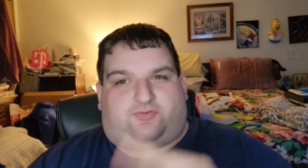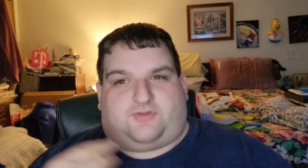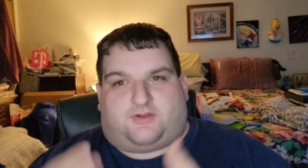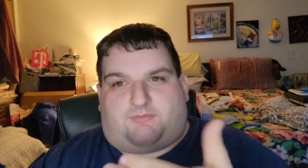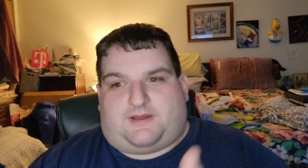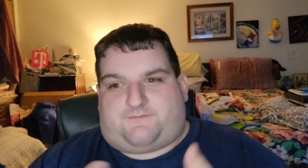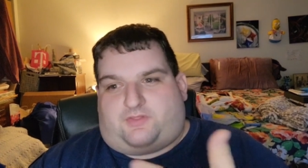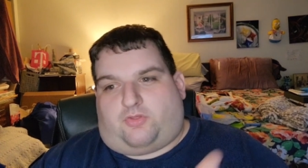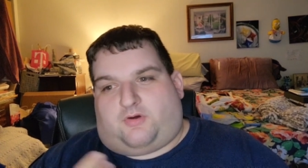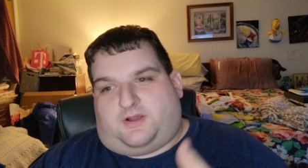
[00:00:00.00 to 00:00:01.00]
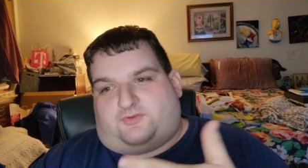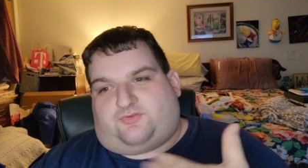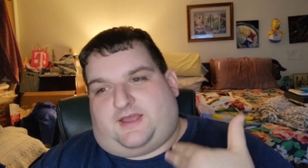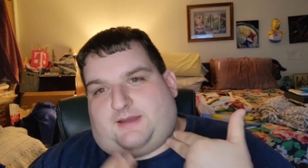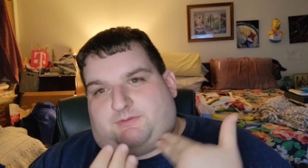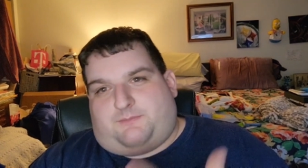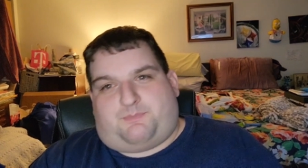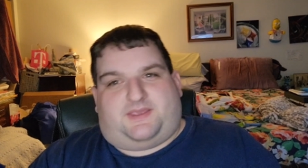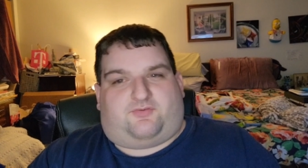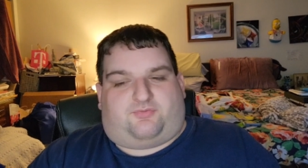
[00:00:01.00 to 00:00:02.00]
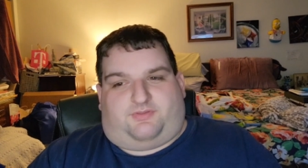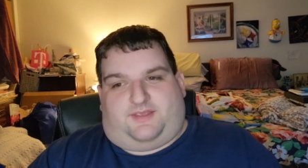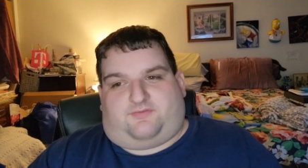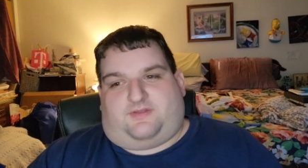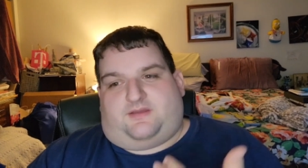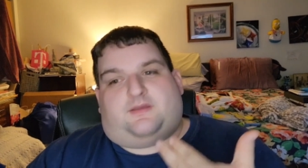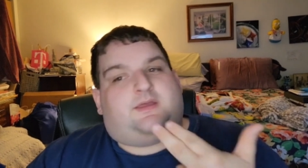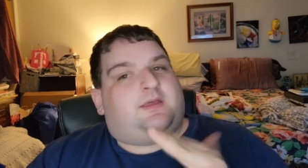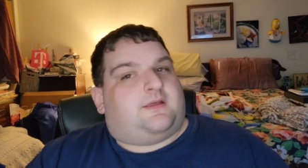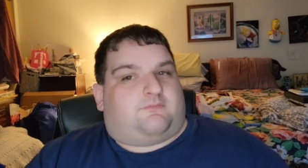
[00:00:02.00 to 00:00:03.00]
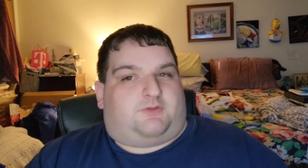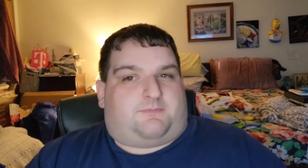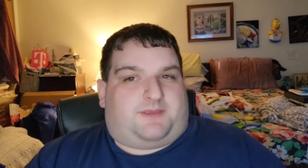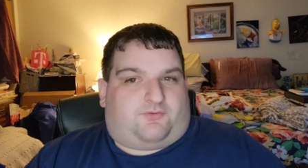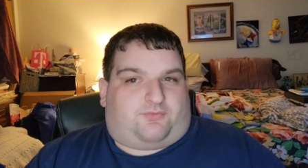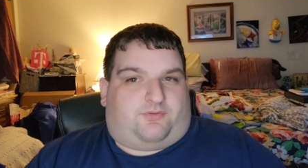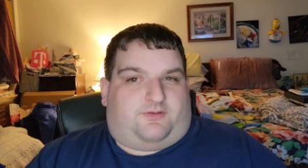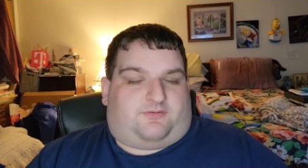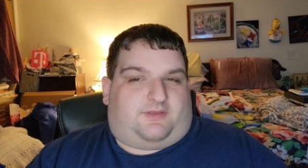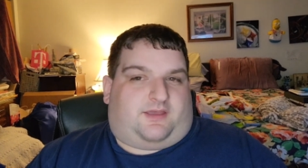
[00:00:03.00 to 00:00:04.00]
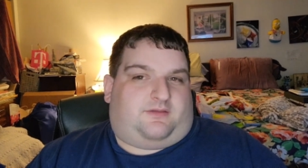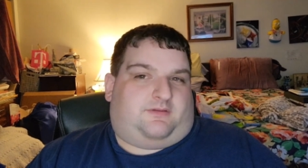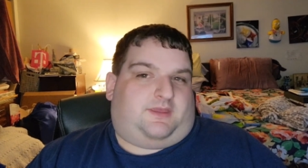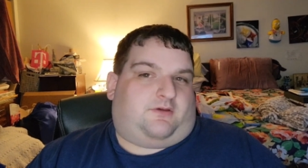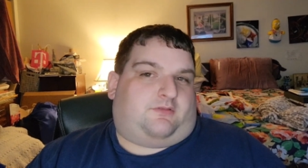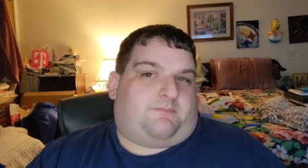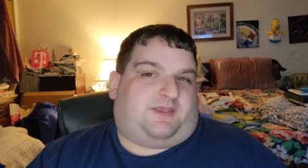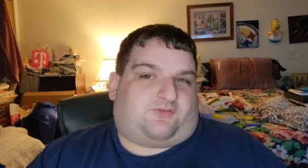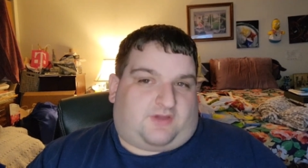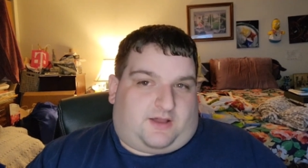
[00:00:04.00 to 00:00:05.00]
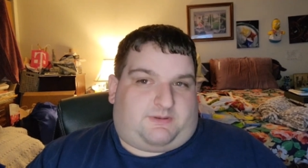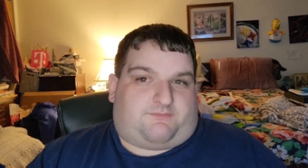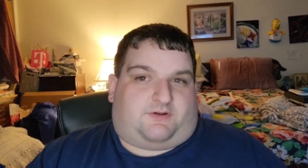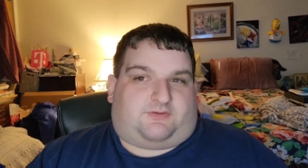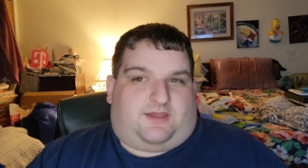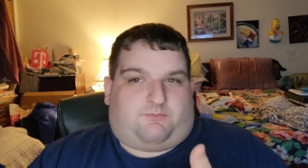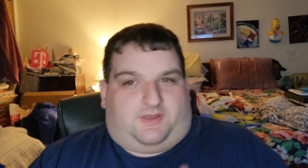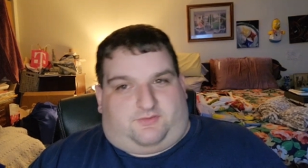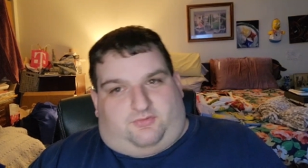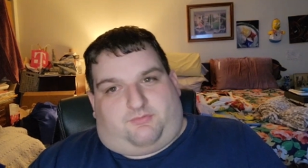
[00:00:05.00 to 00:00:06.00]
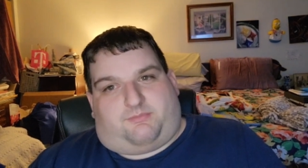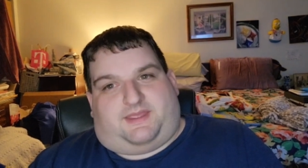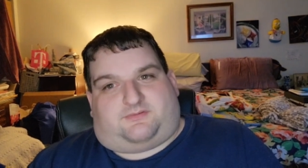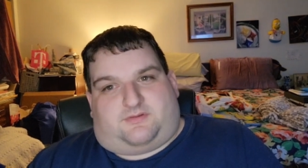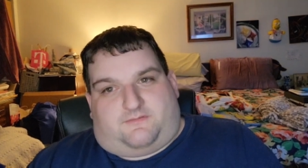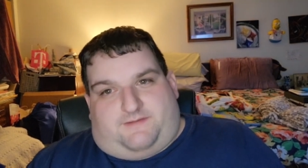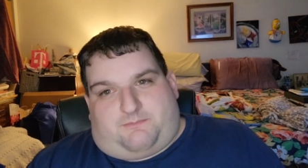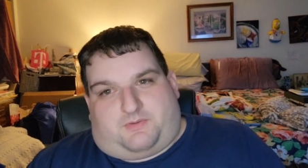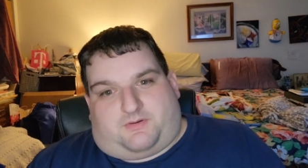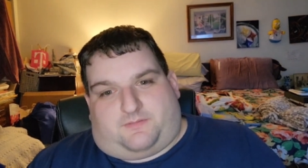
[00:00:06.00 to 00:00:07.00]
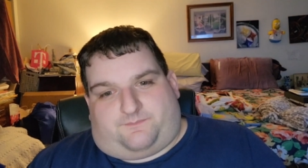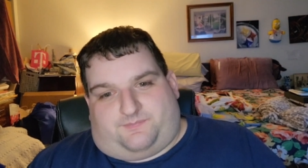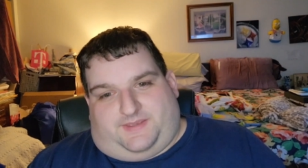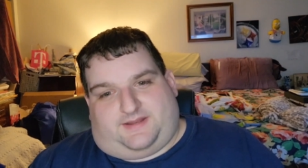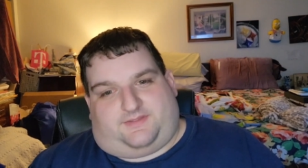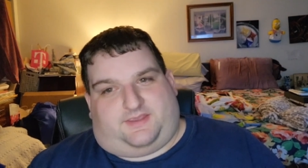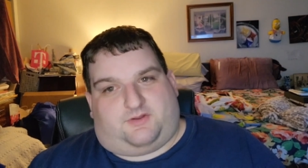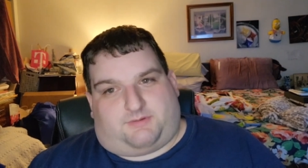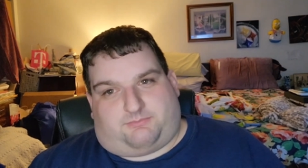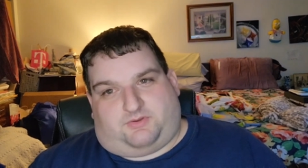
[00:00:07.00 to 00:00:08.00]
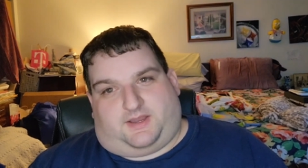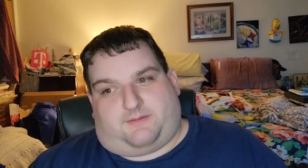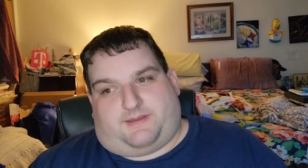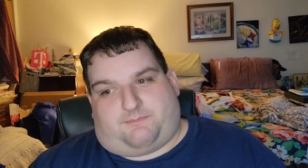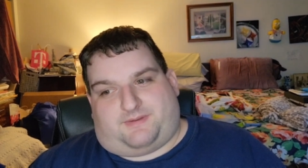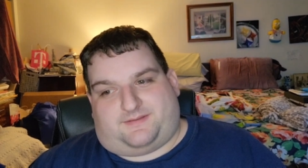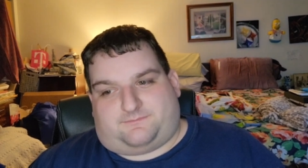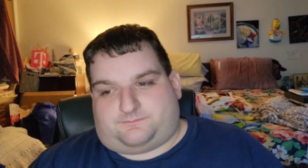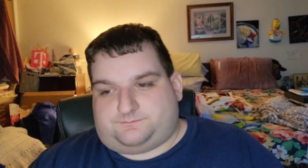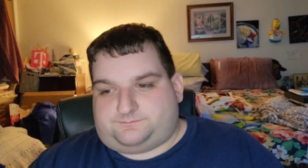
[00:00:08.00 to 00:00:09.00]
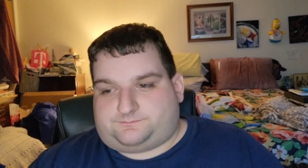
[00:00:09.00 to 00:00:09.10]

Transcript: stuck around for the longest time with the biggest release, of the year, the biggest comedy of all time. We'll get to when we get to November, and I think you know what I'm talking about. But